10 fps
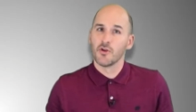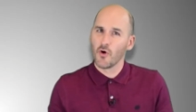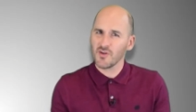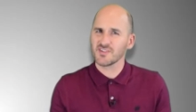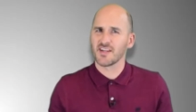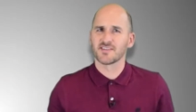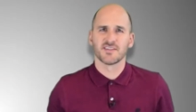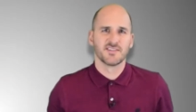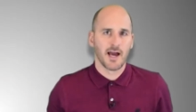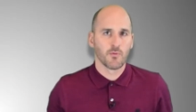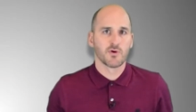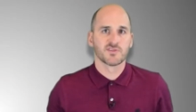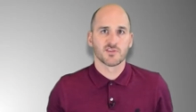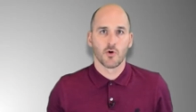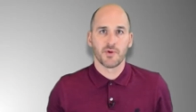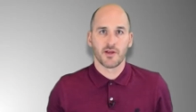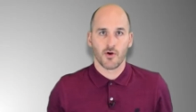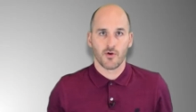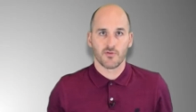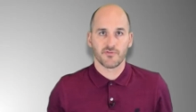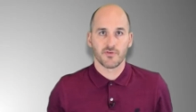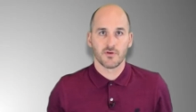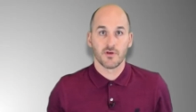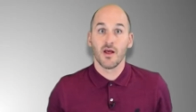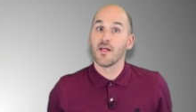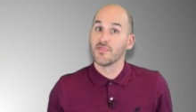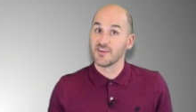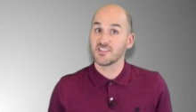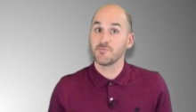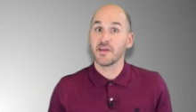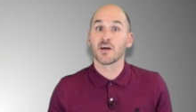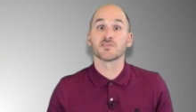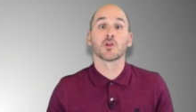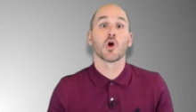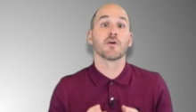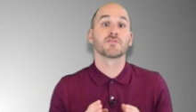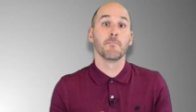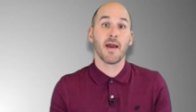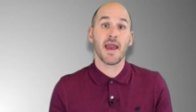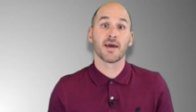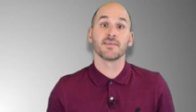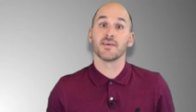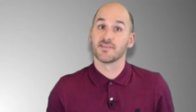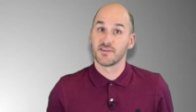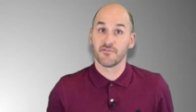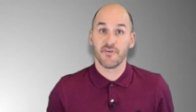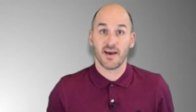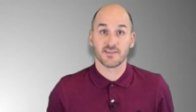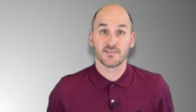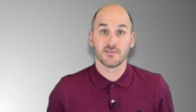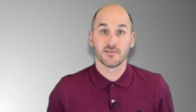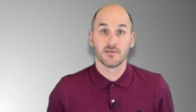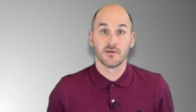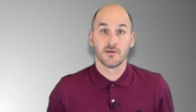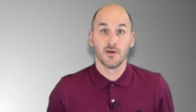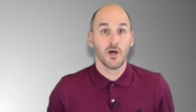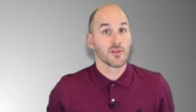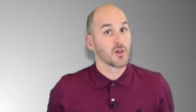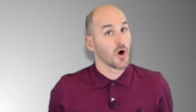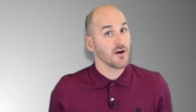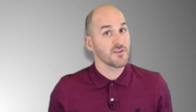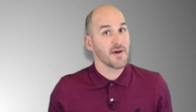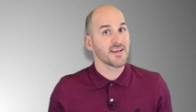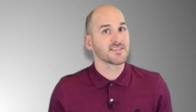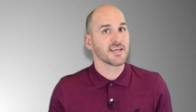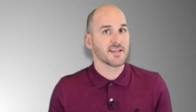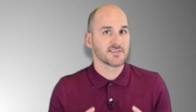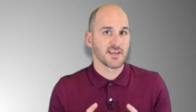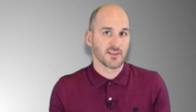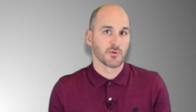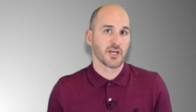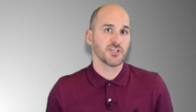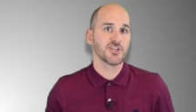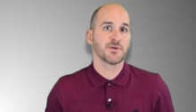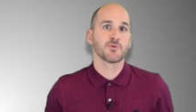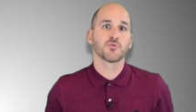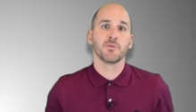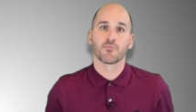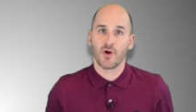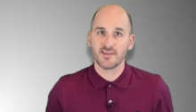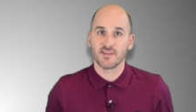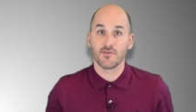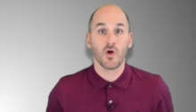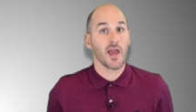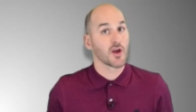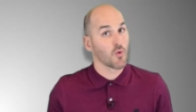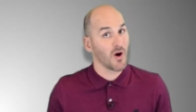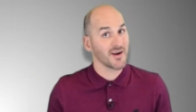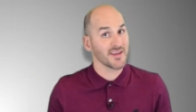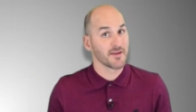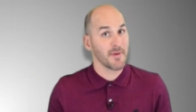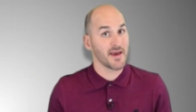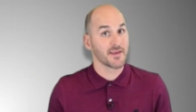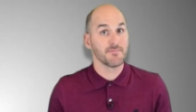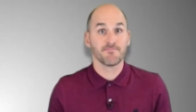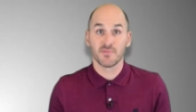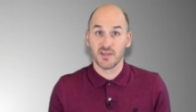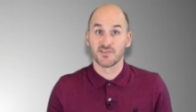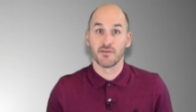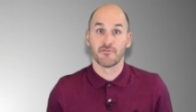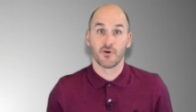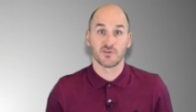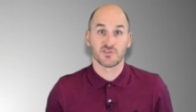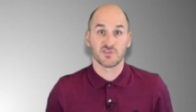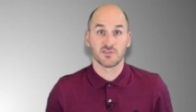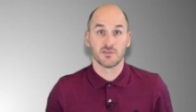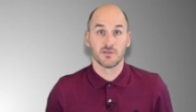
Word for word: Notice that it's a downward sloping curve. This is because the law of demand is in effect. The law of demand states that the relationship between price level and quantity demanded is inverse.